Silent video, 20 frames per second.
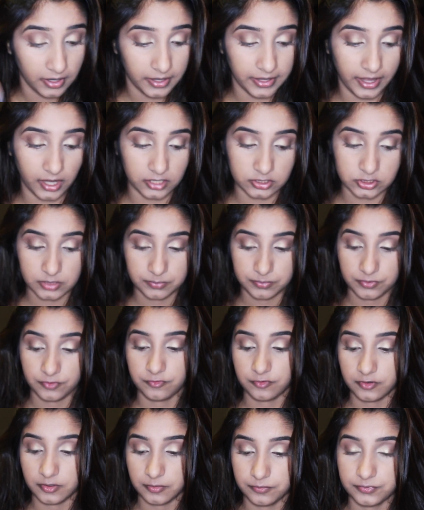I actually
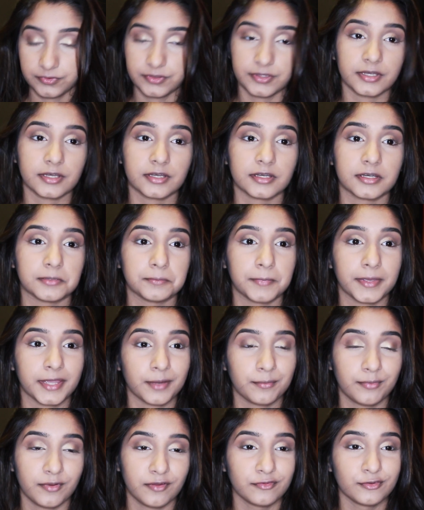prefer the
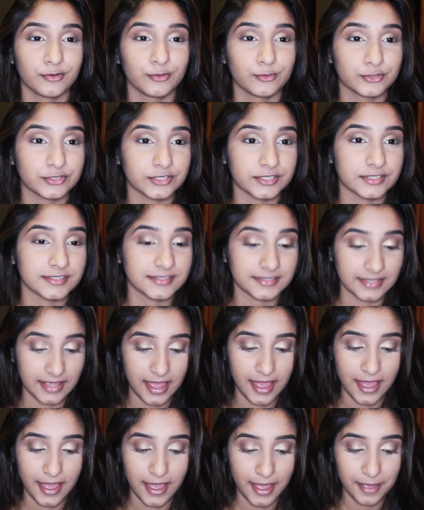Makeup Revolution's
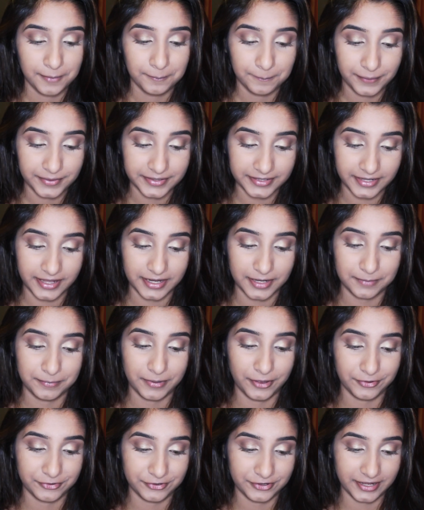banana
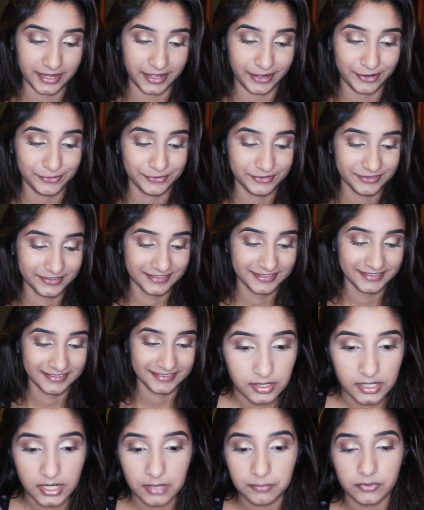powder now.
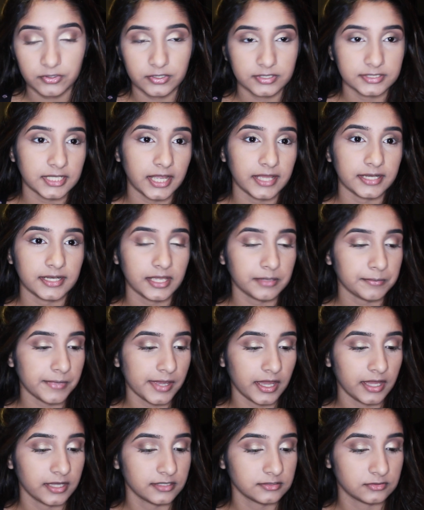Then I'm gonna tightline
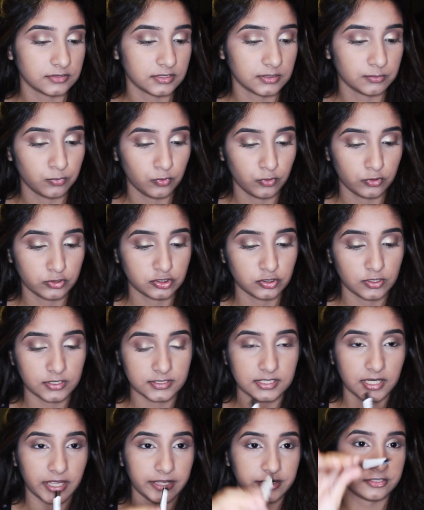my eyes using
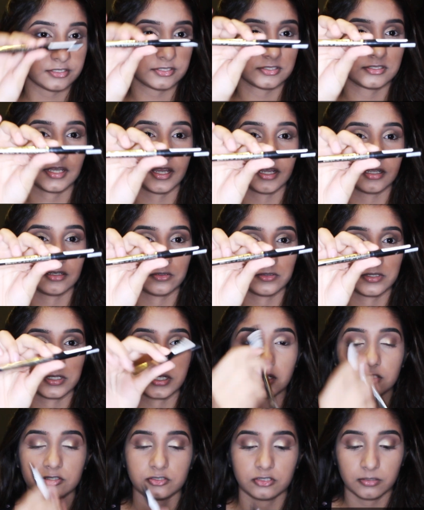Bourjois liner, Stylo, and
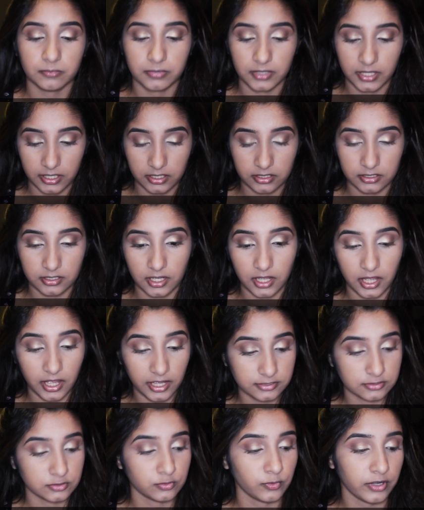Ultra Black.
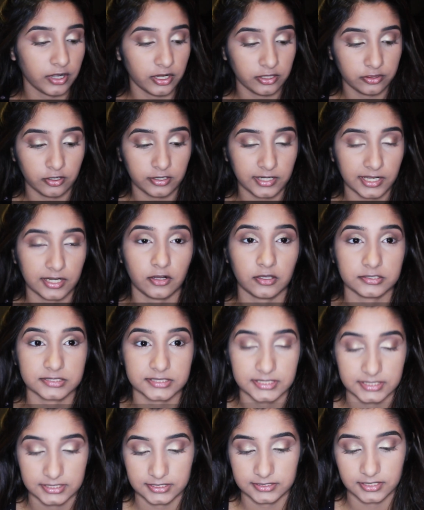I swear I thought I
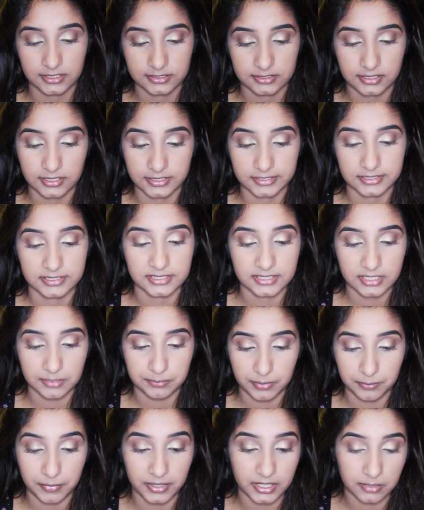lost this until I cleaned up
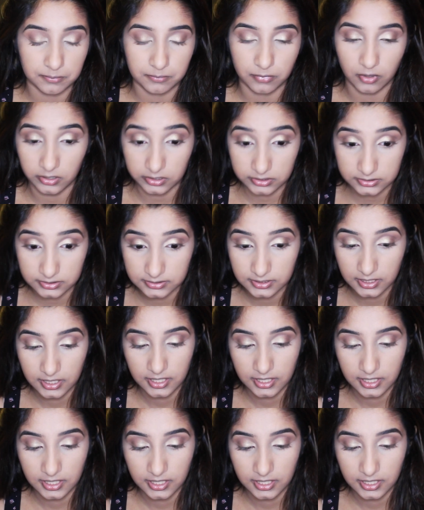my makeup box.